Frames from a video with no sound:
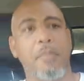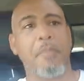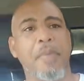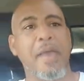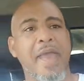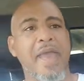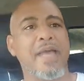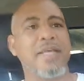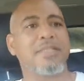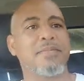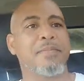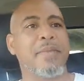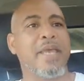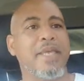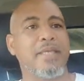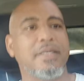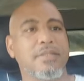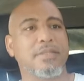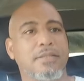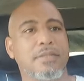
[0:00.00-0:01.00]
past
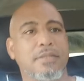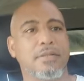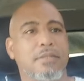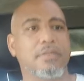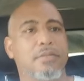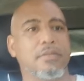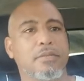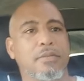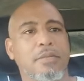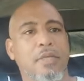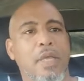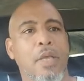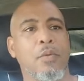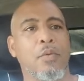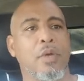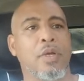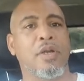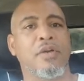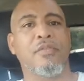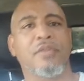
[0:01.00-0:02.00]
mates
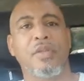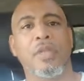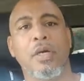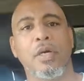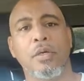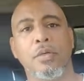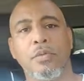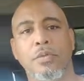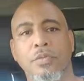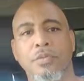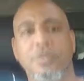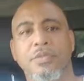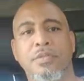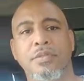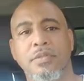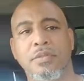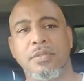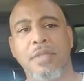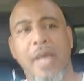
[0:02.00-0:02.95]
and whatever those